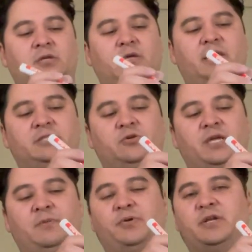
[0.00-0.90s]
it's
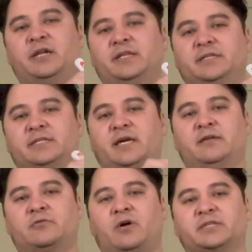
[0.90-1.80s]
okay to put it on this side,
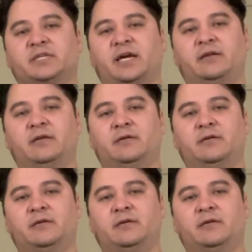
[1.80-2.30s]
cross-eyed.